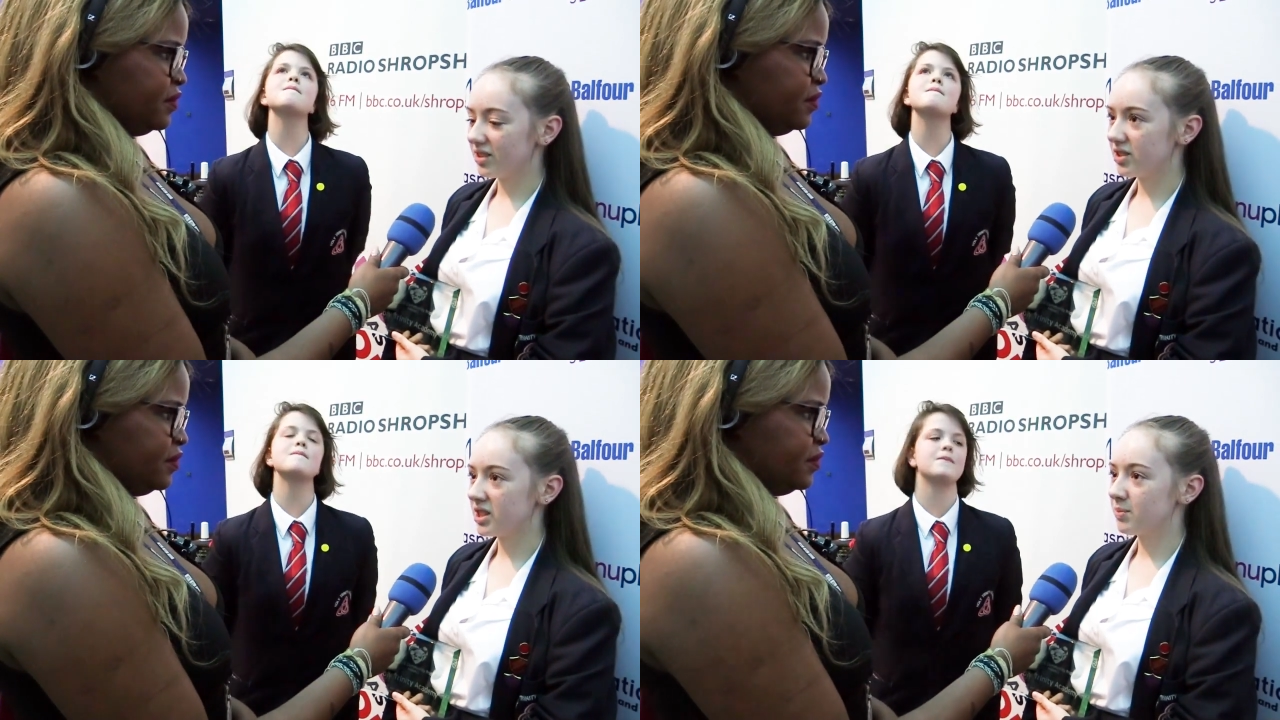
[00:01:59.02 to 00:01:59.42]

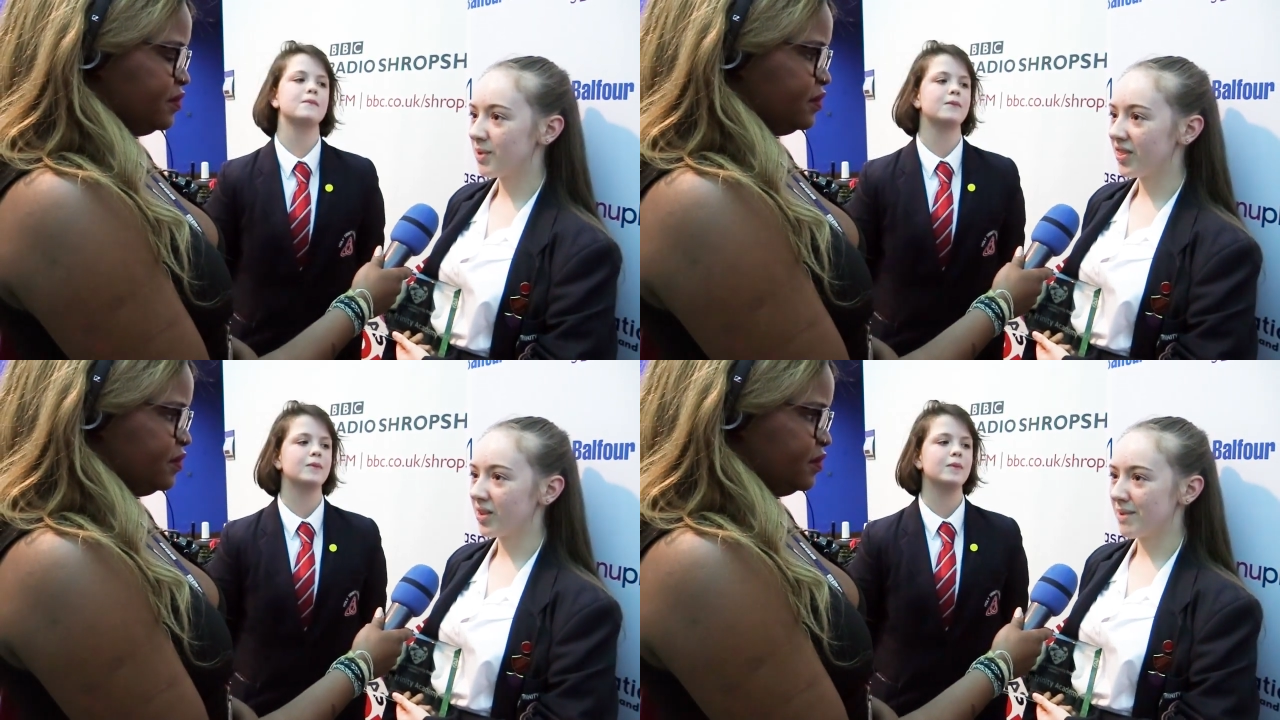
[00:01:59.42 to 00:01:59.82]
Speaker 1: just
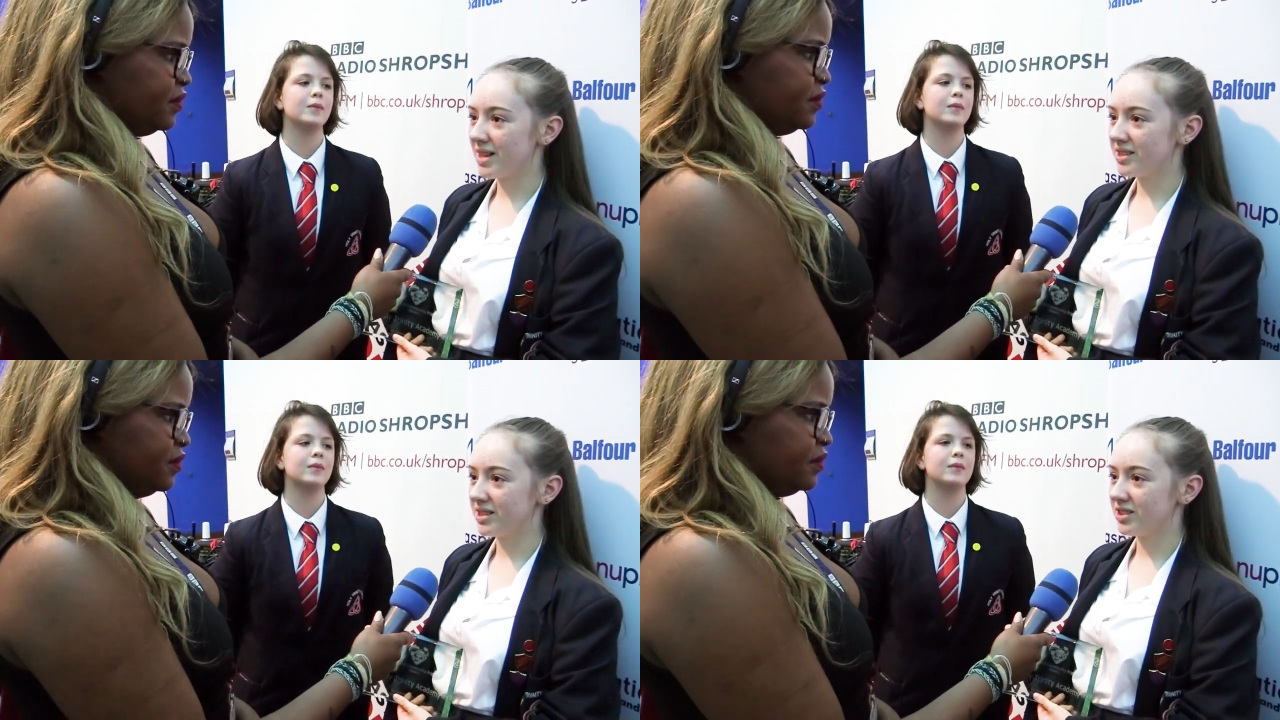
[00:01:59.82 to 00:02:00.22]
spread the
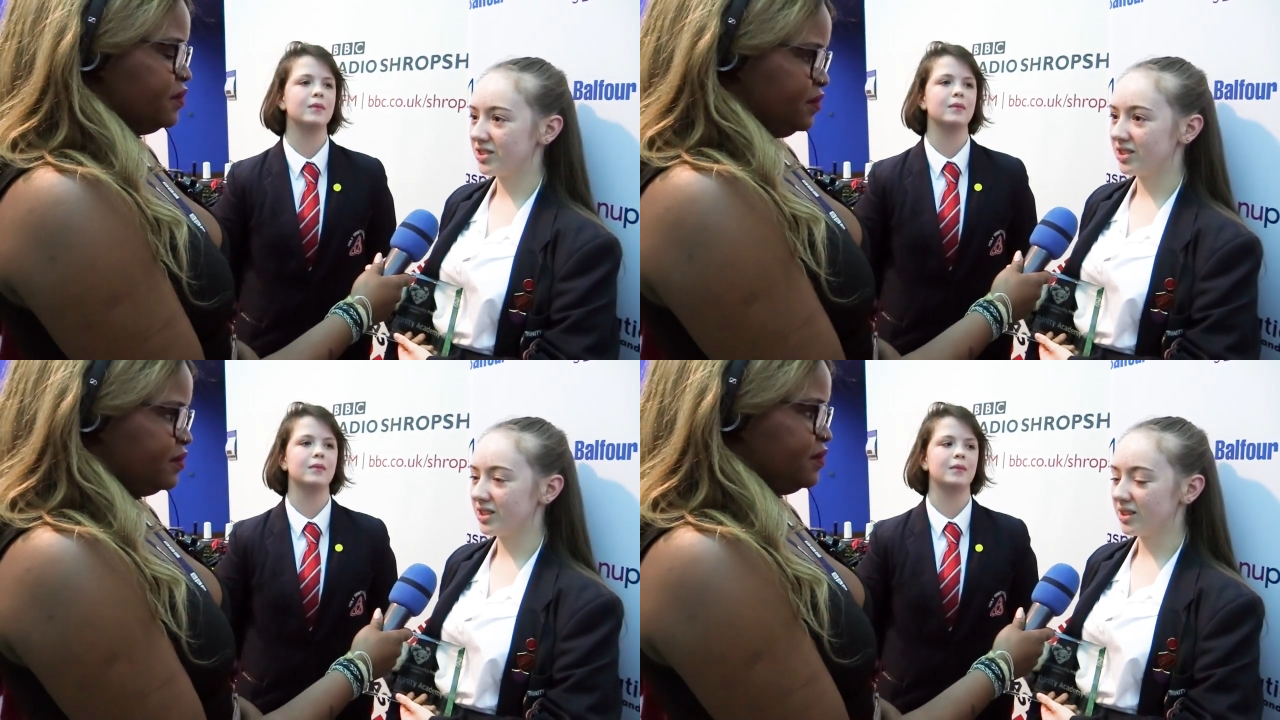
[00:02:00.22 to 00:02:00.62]
message
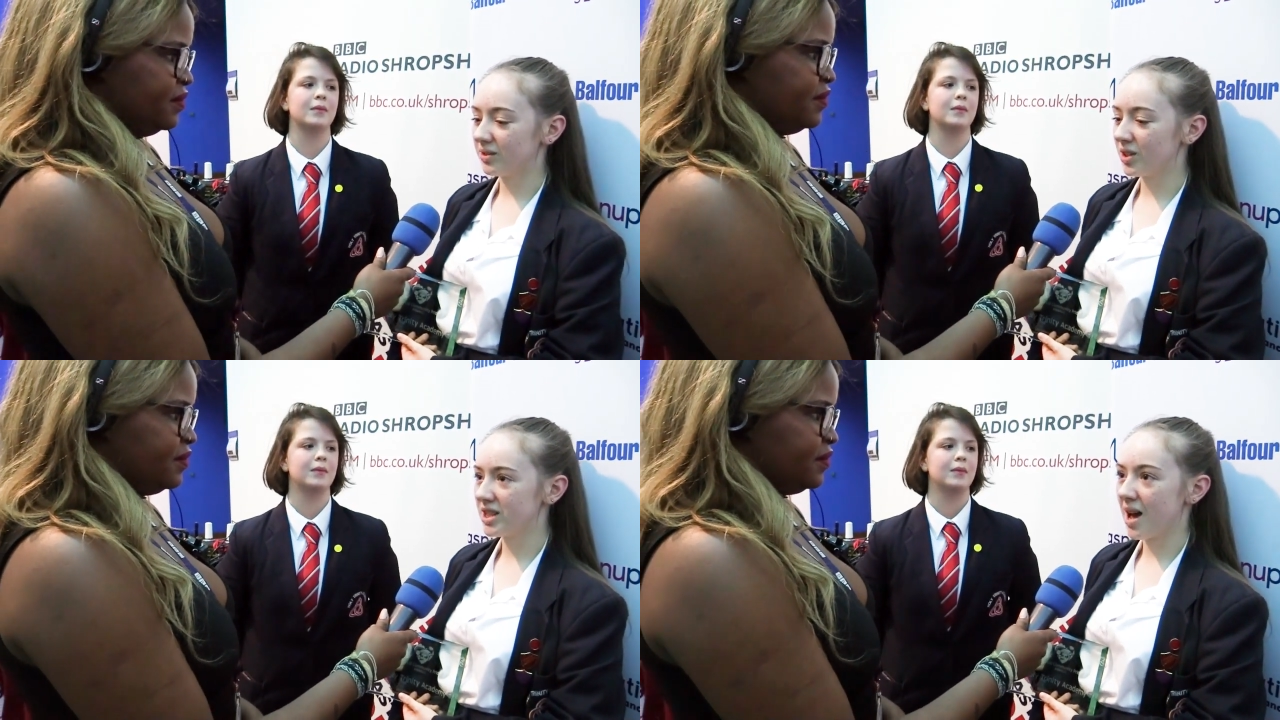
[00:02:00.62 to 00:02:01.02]
that
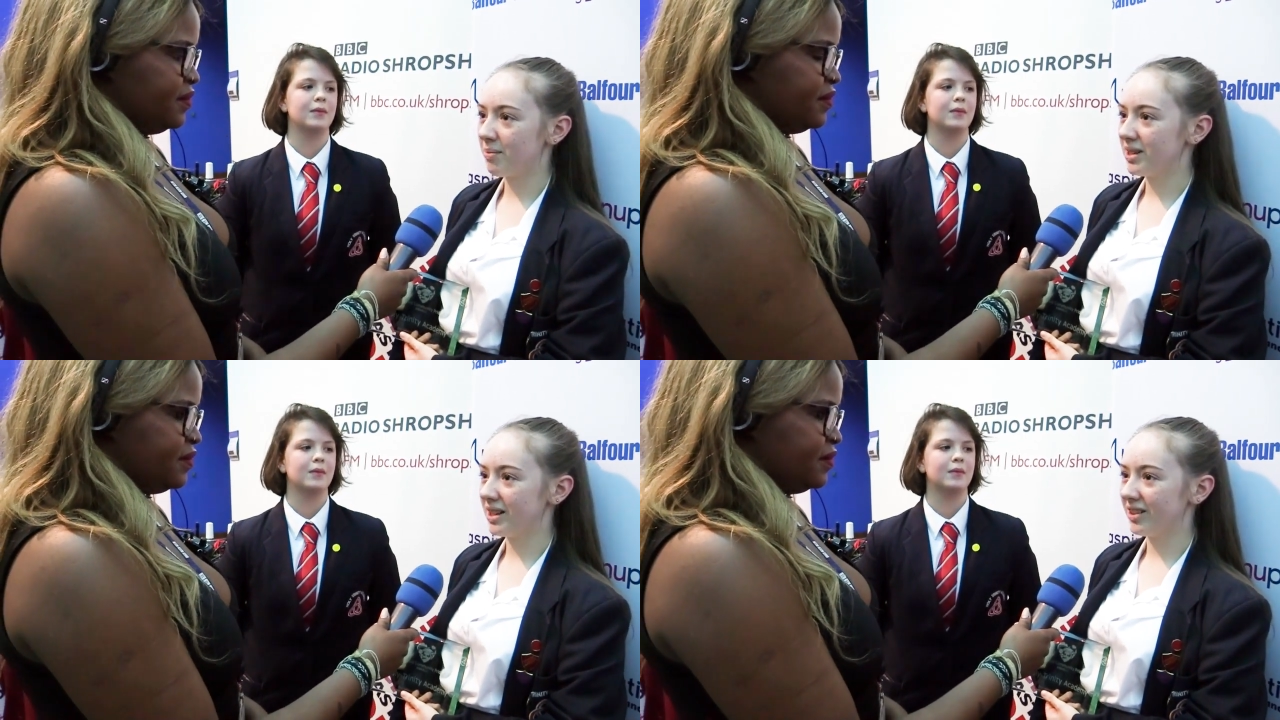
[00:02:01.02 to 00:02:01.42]
what's
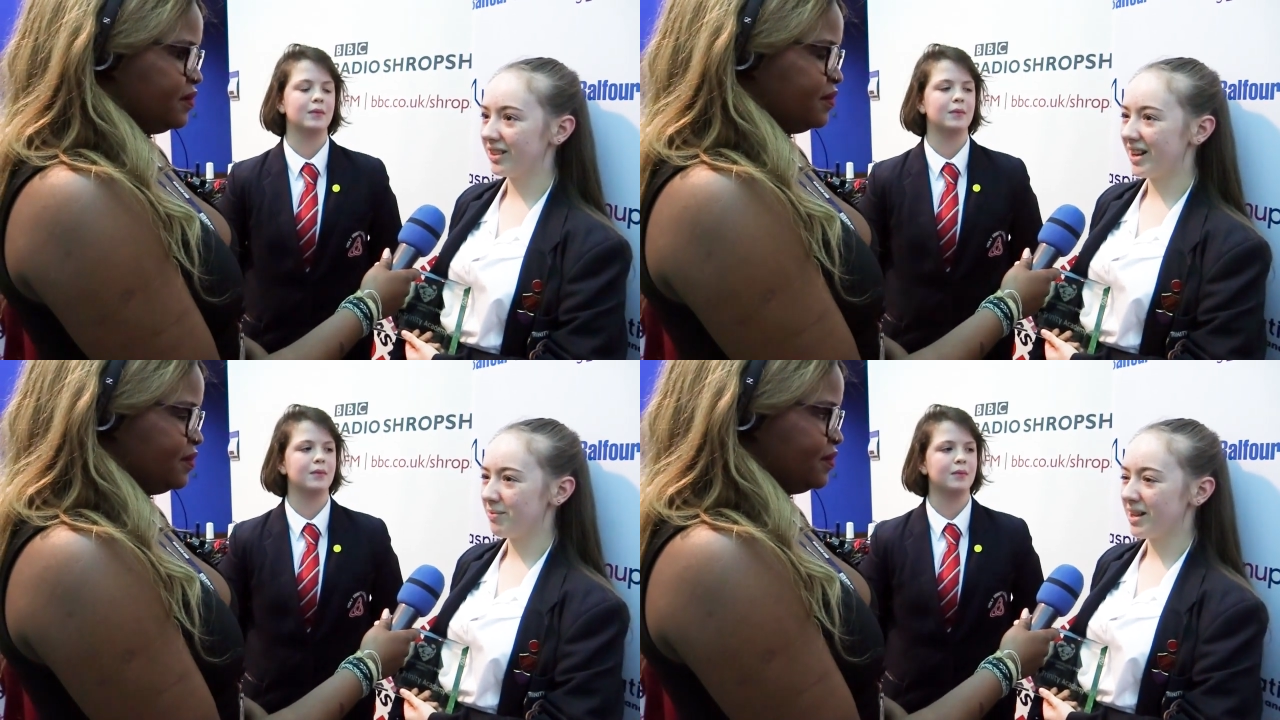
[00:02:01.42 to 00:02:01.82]
happening
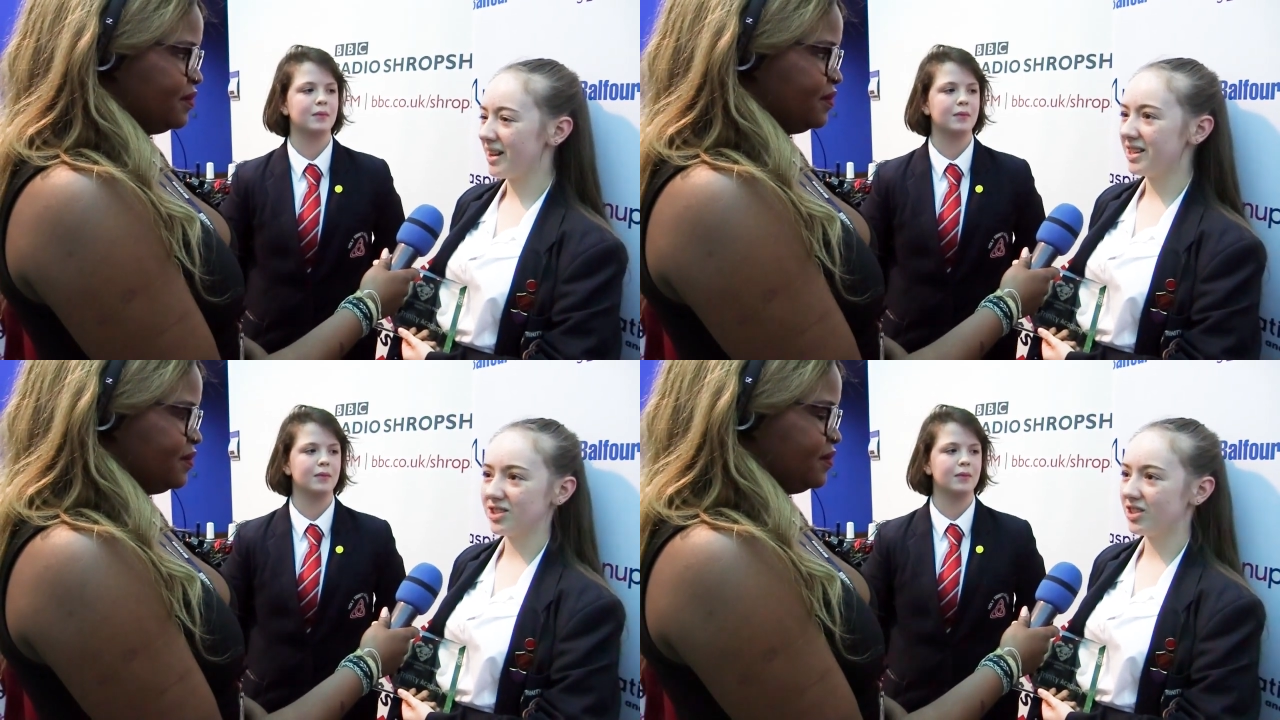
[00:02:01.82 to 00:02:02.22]
on our
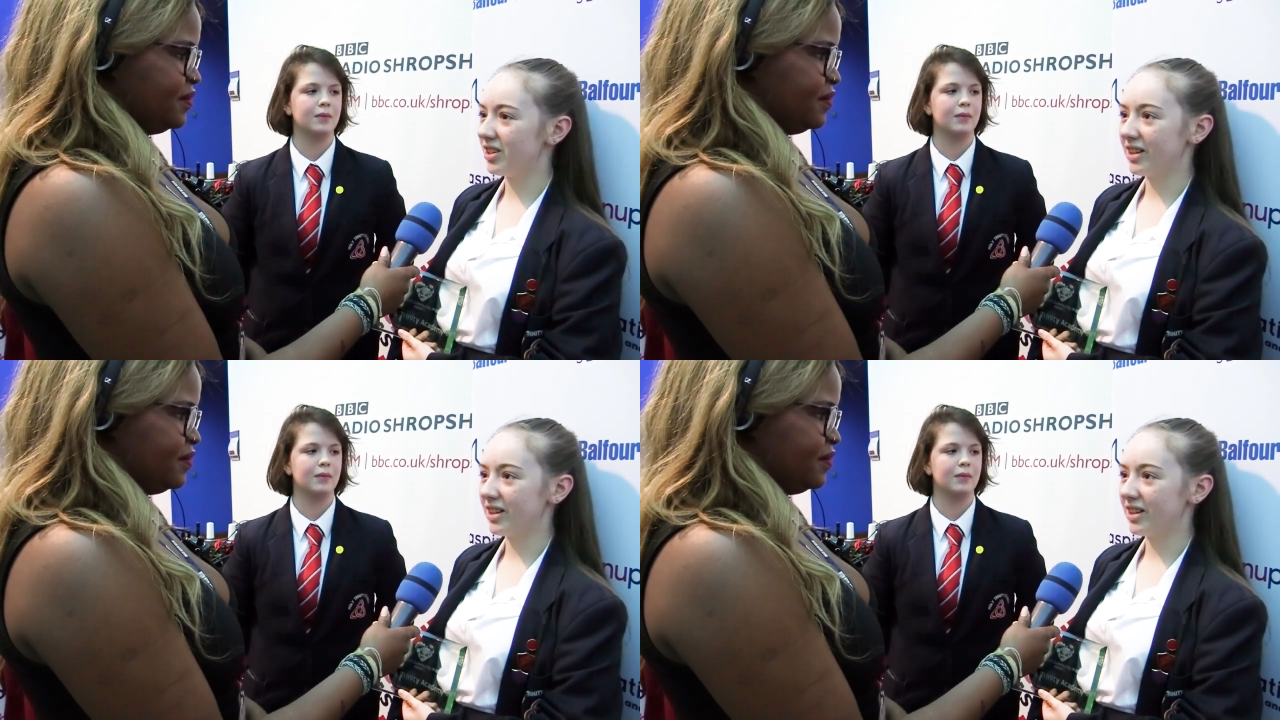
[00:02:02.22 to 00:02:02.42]
planet is not